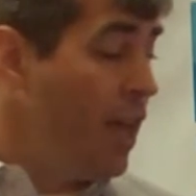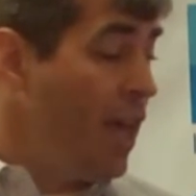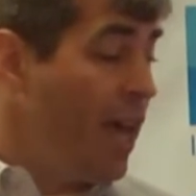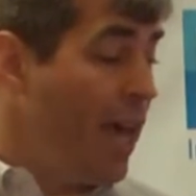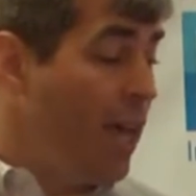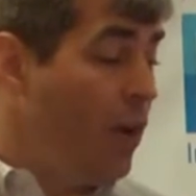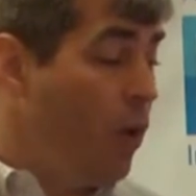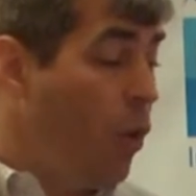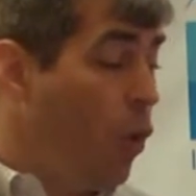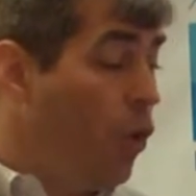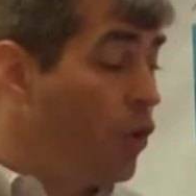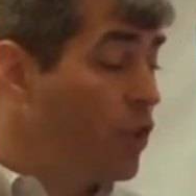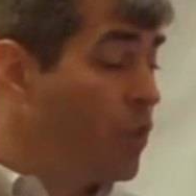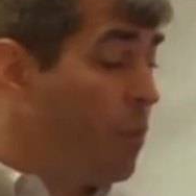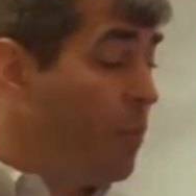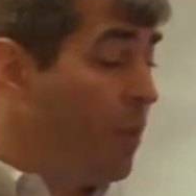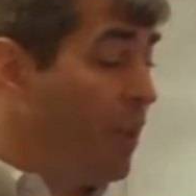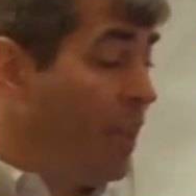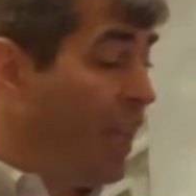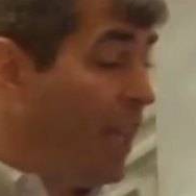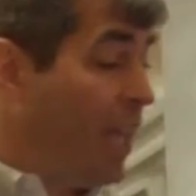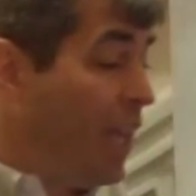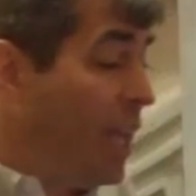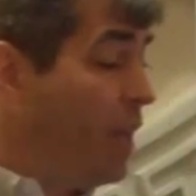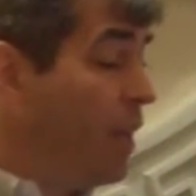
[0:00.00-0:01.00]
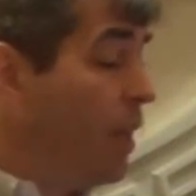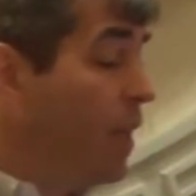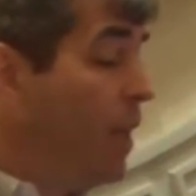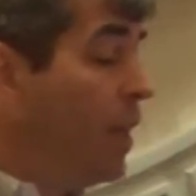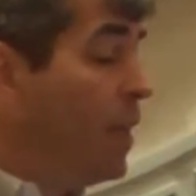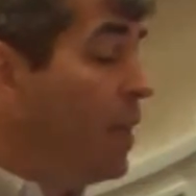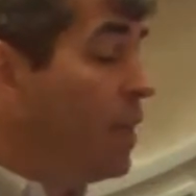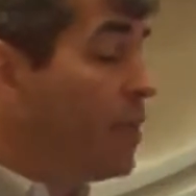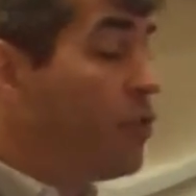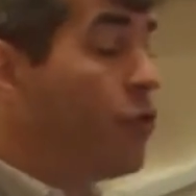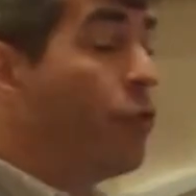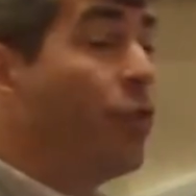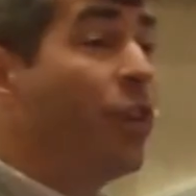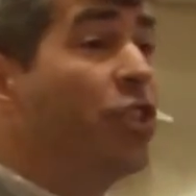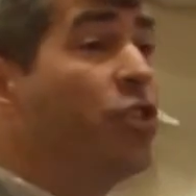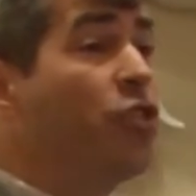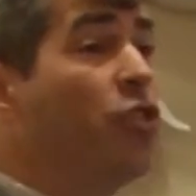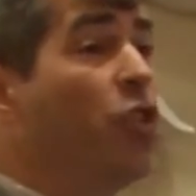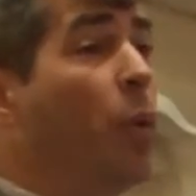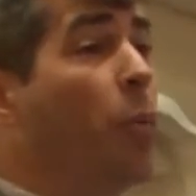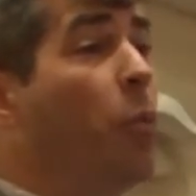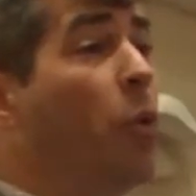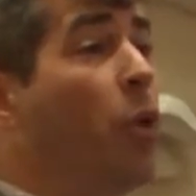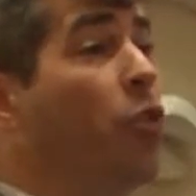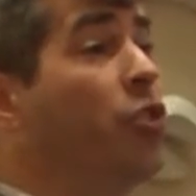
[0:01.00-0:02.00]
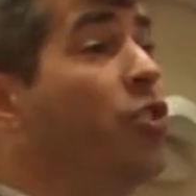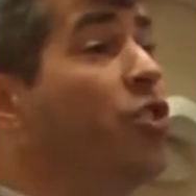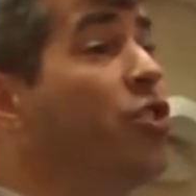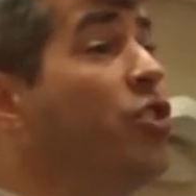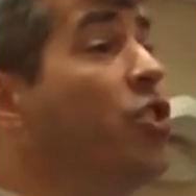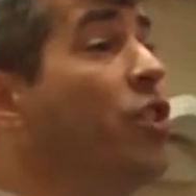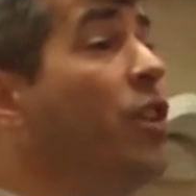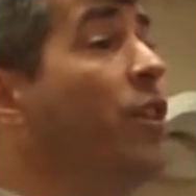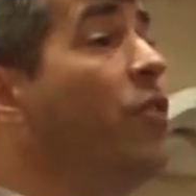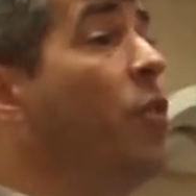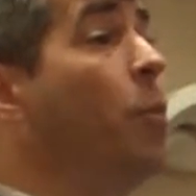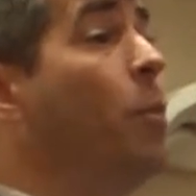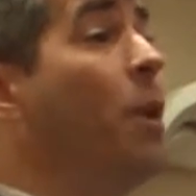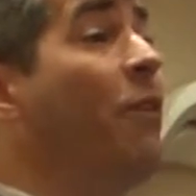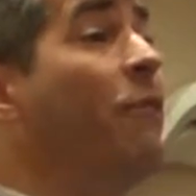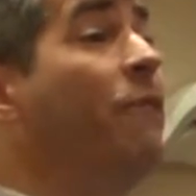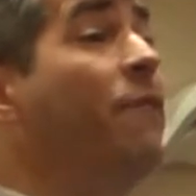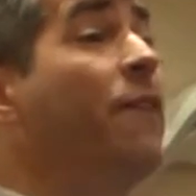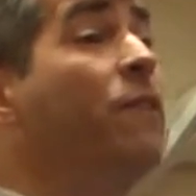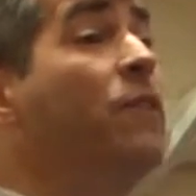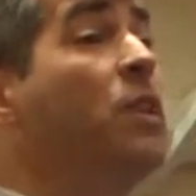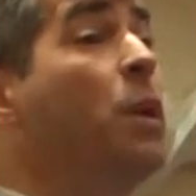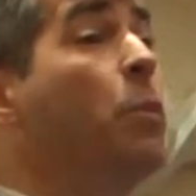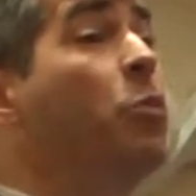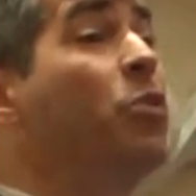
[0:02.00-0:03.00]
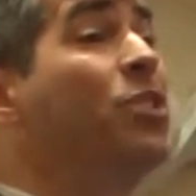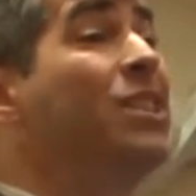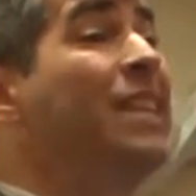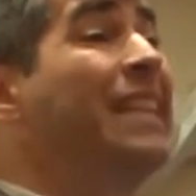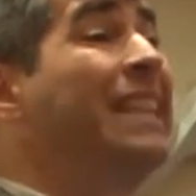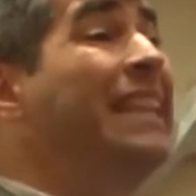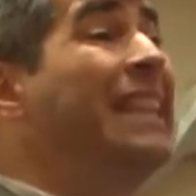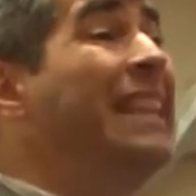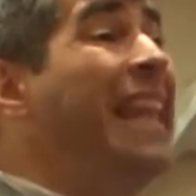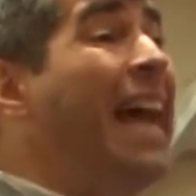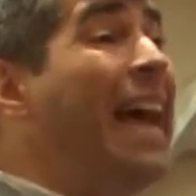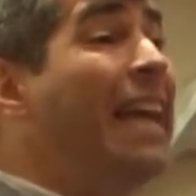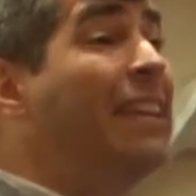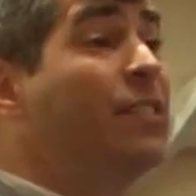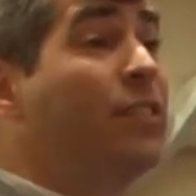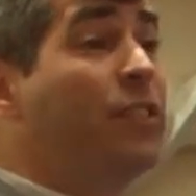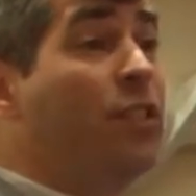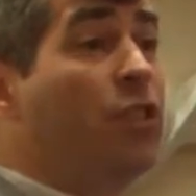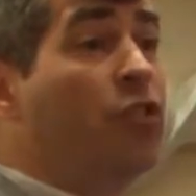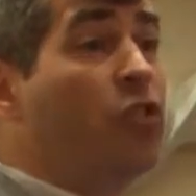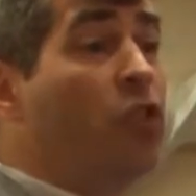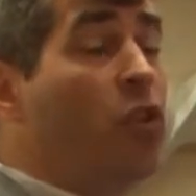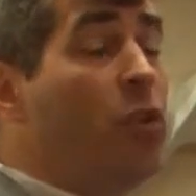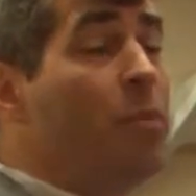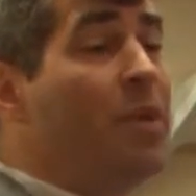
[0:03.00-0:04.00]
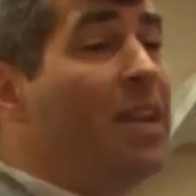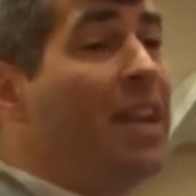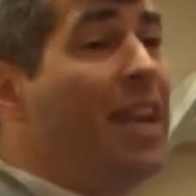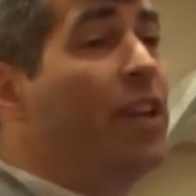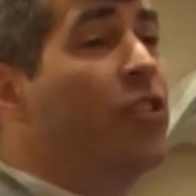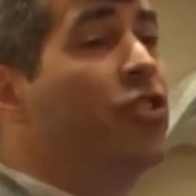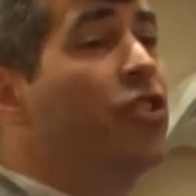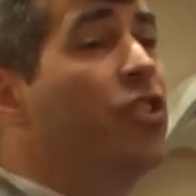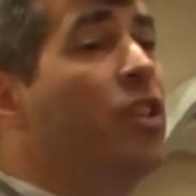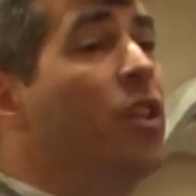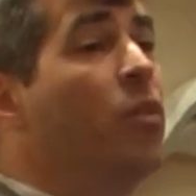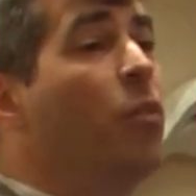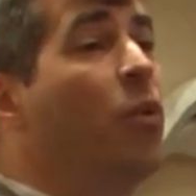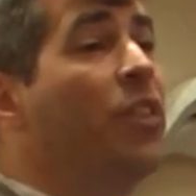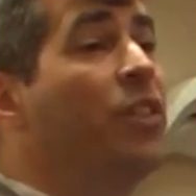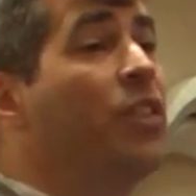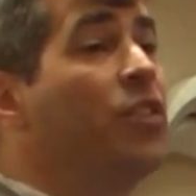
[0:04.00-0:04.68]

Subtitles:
And ultimately, traditional approaches deliver about 50% less discrimination than what